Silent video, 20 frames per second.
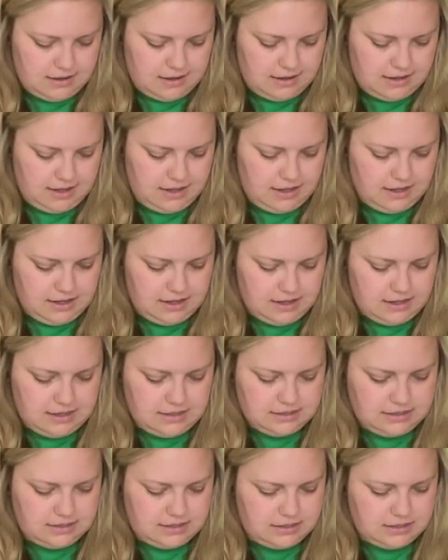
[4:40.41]

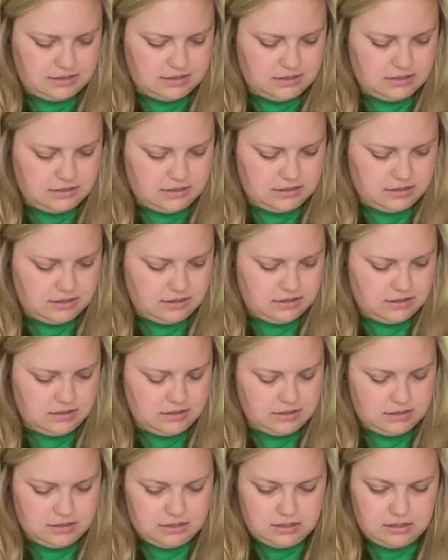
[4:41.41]
And
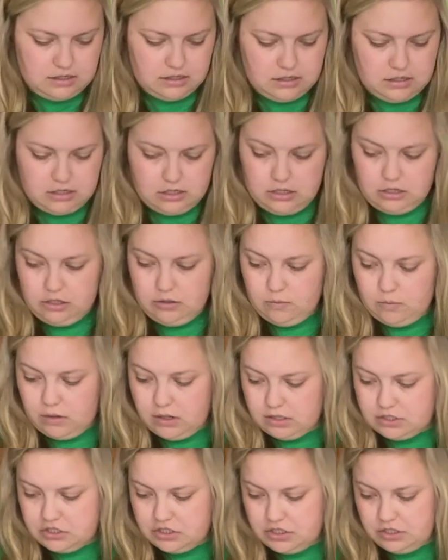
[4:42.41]
you
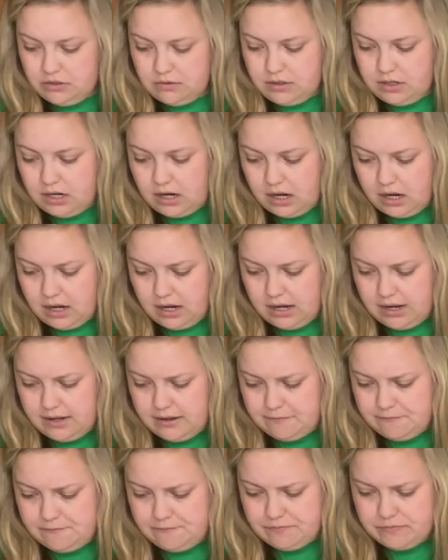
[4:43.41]
want to
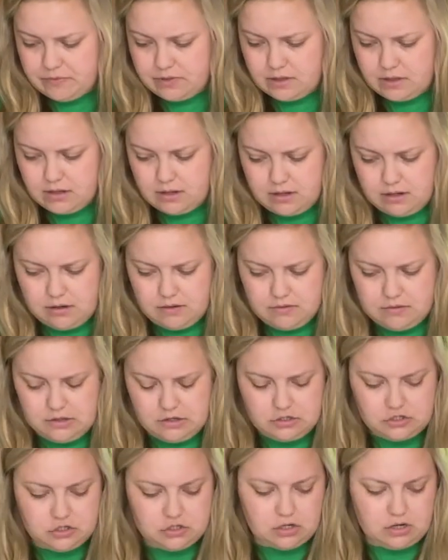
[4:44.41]
cut
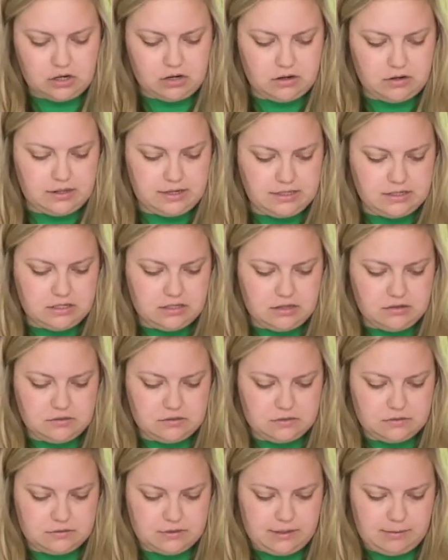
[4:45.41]
the straw into
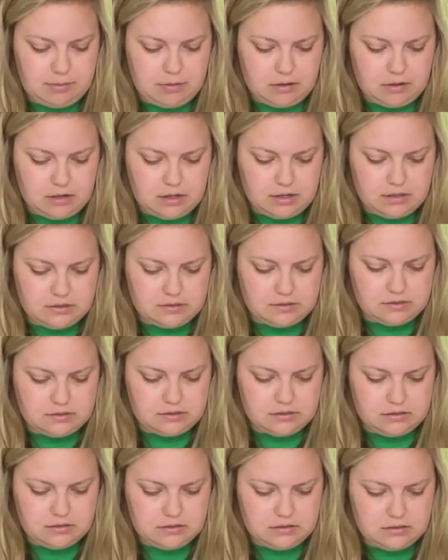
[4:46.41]
those 3 parts,